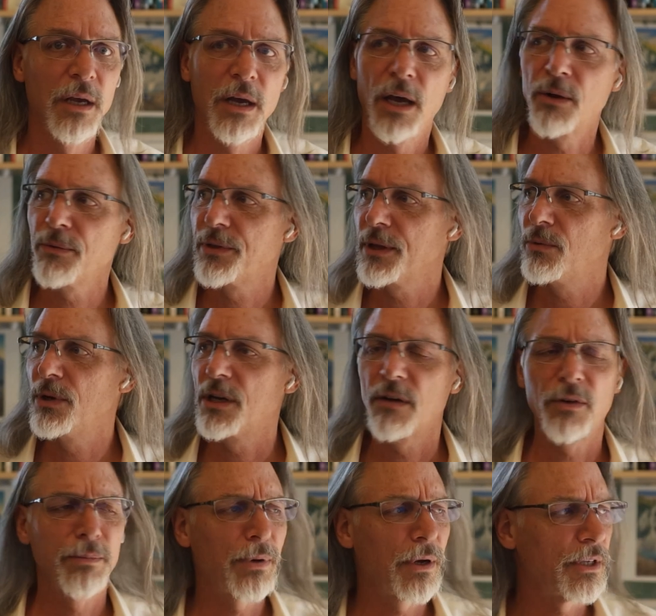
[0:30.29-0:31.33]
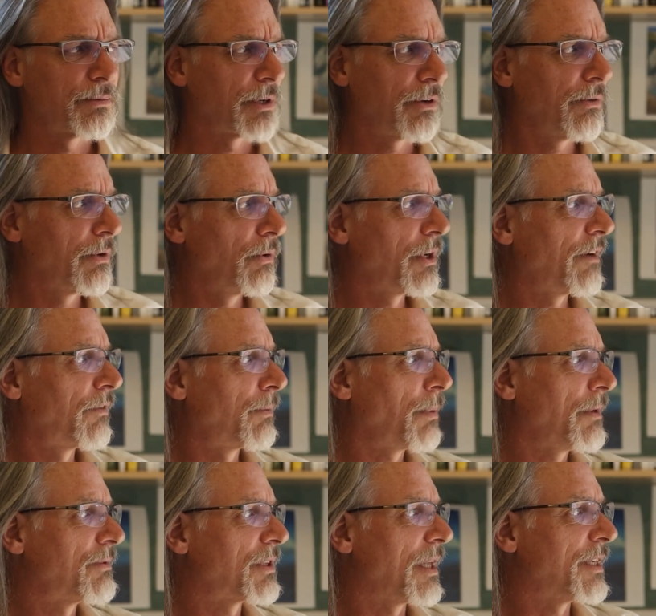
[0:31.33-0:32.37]
I don't think we covered pumps. I don't think we covered
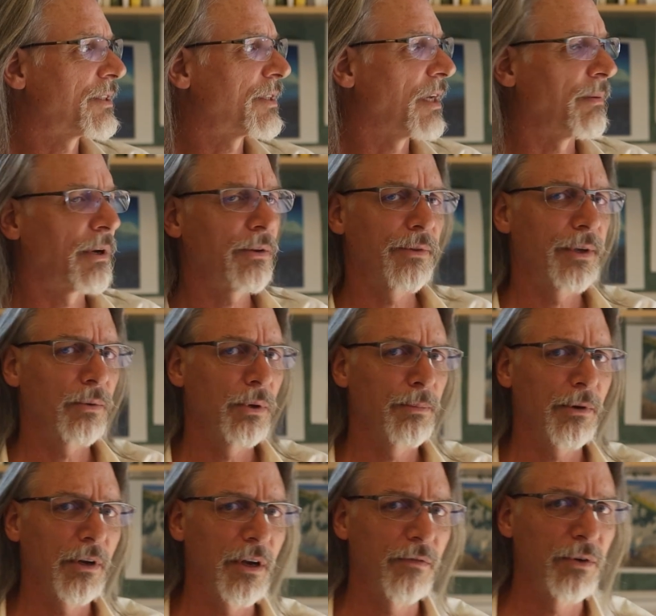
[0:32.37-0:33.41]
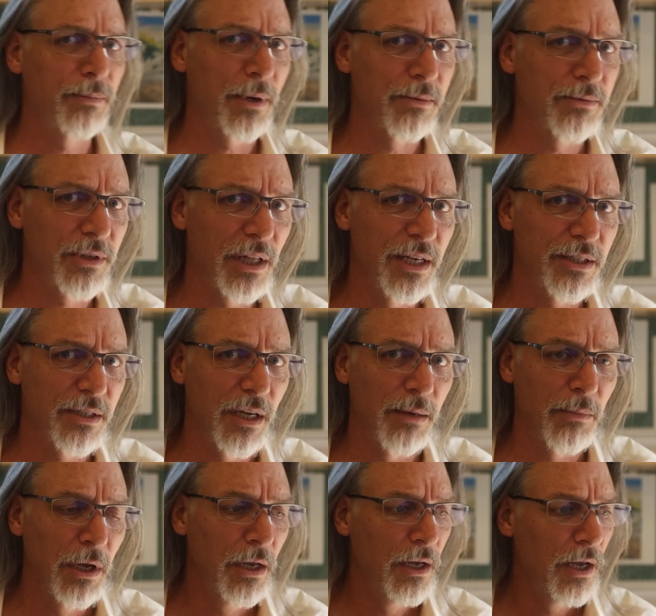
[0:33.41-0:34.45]
pumps last time. I don't think we covered pumps last
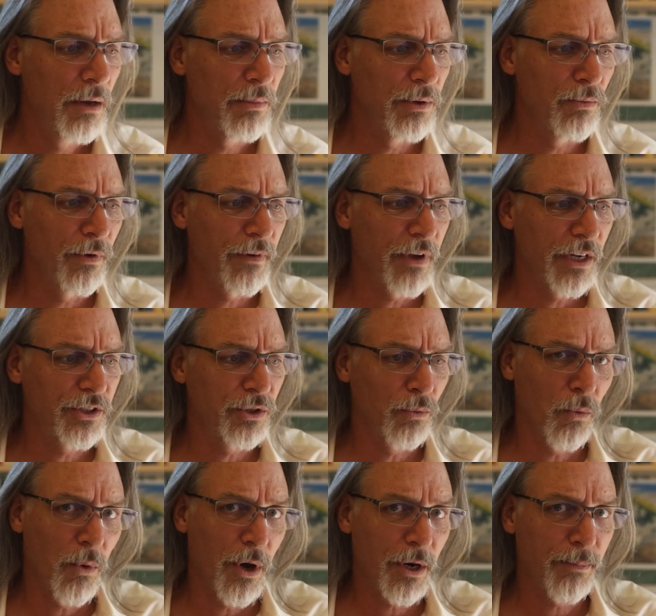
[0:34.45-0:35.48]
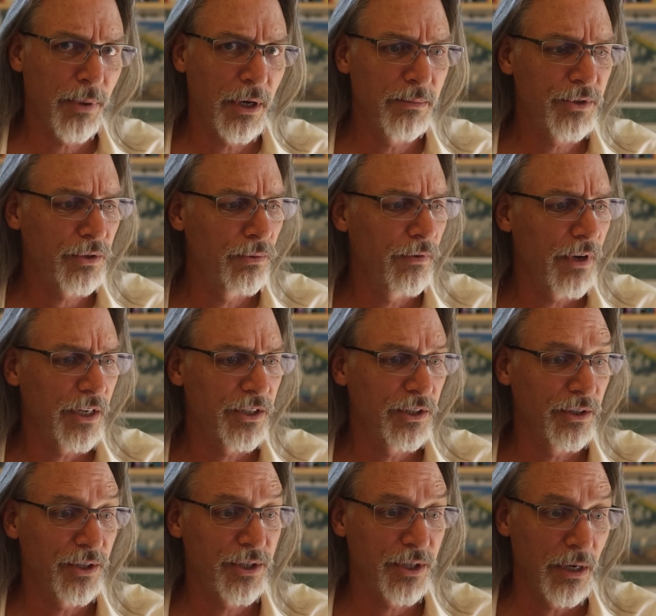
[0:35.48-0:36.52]
time. I mean, we've got your water pumps. We've got
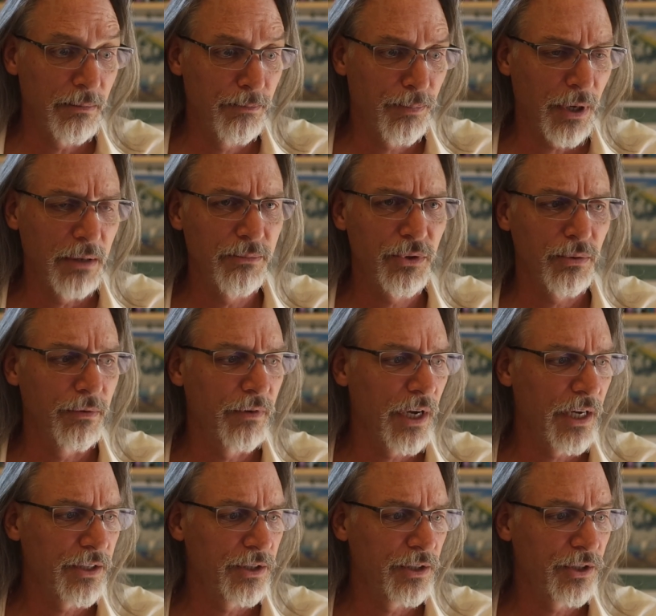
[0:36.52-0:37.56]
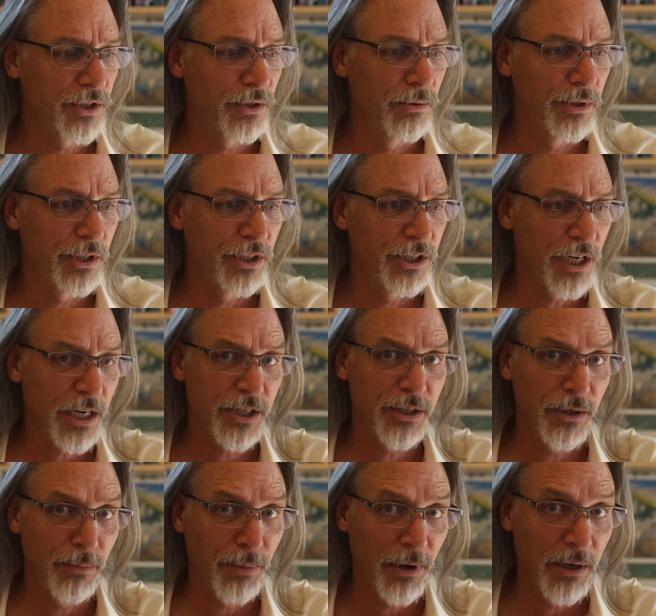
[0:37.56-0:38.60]
your sump pumps. We've got your sewage
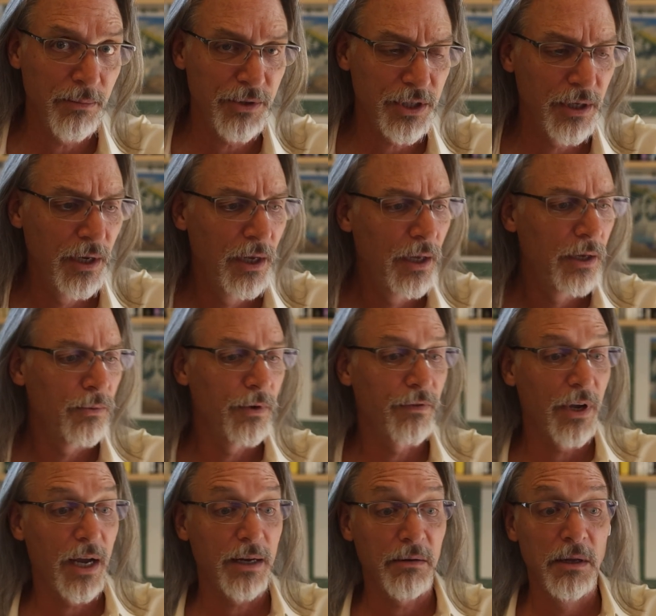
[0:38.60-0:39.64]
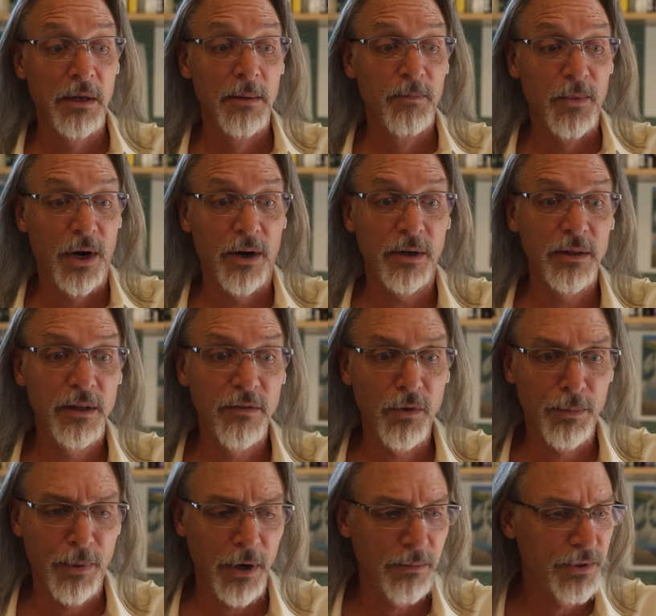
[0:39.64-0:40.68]
ejector pumps. We've got heart and
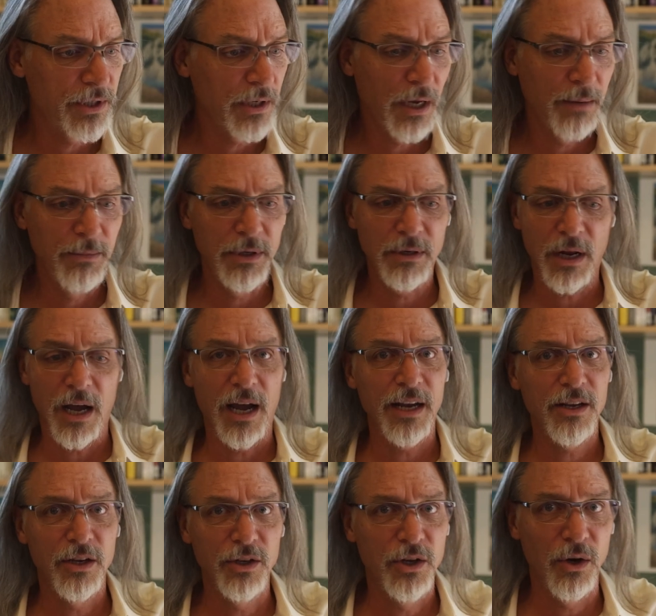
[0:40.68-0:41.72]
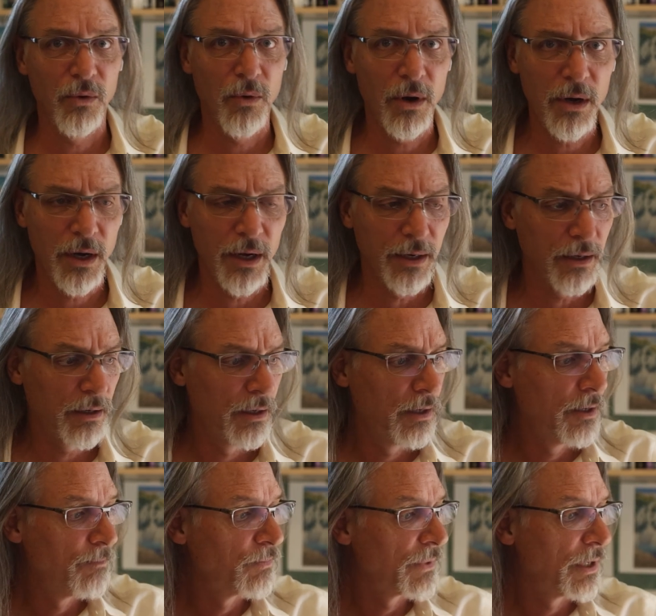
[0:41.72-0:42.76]
liver pumps. I mean, I could go on. I
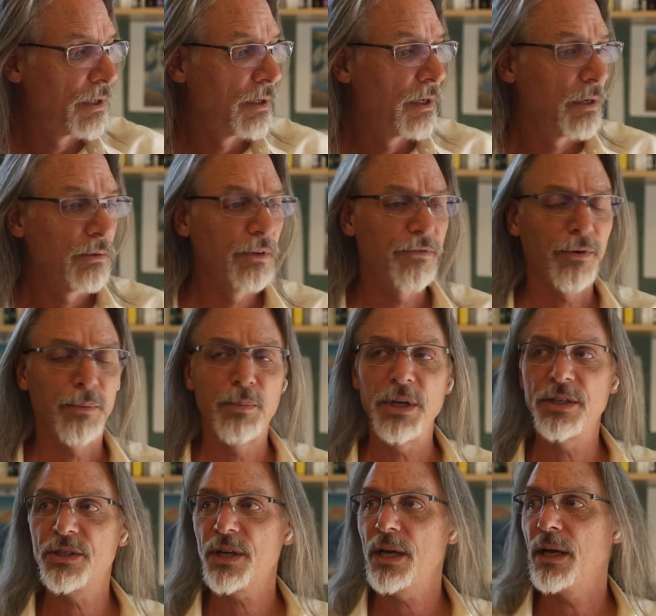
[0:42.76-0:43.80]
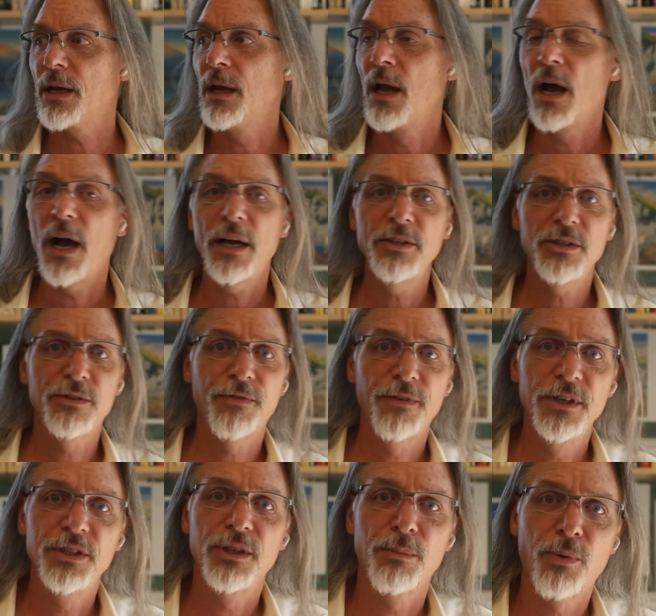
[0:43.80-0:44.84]
mean, for Pete's sake, I just
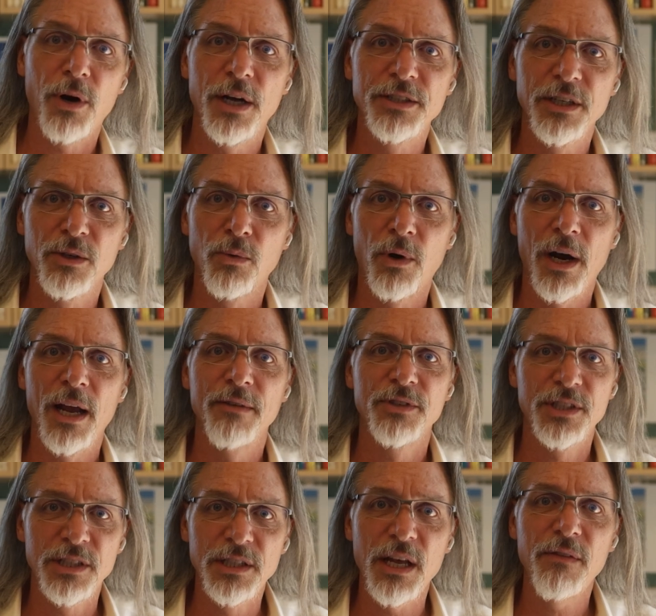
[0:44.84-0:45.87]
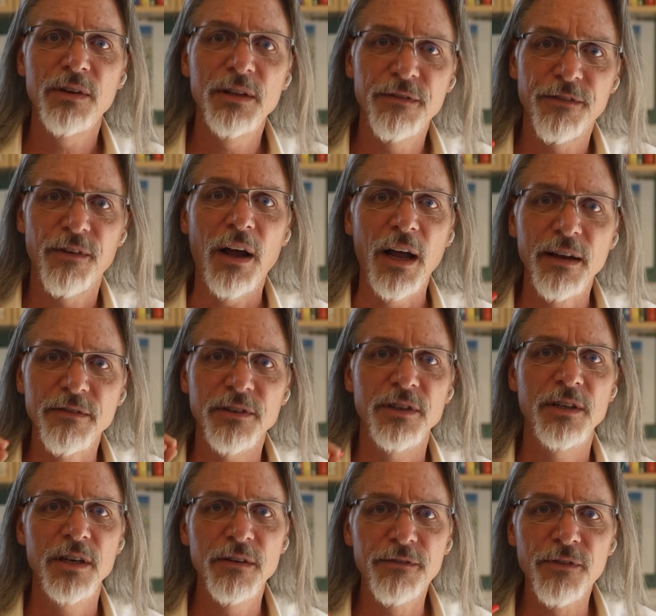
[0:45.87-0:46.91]
finished a project where I have
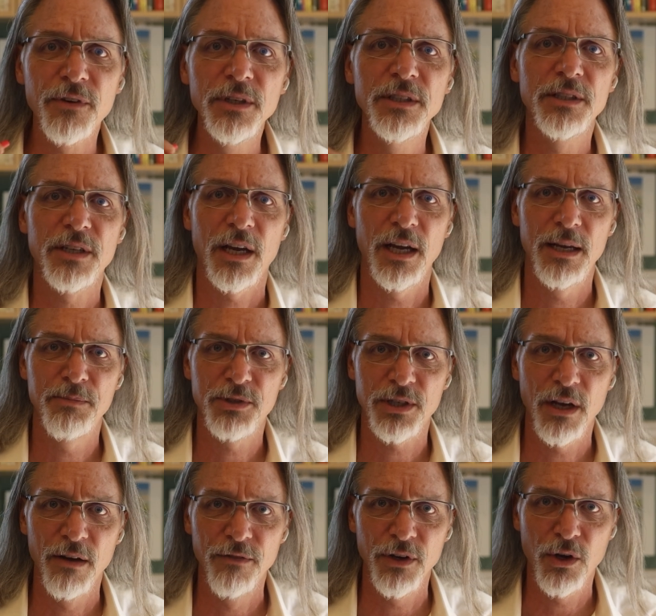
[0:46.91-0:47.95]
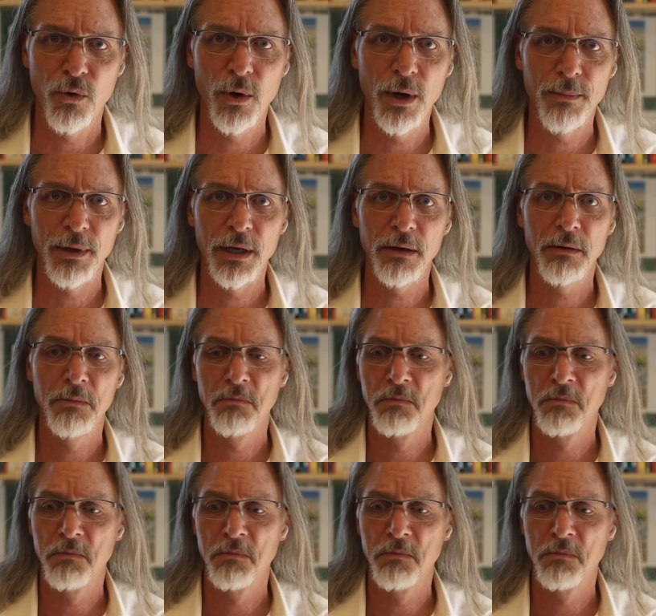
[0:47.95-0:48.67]
75 different types of equipment,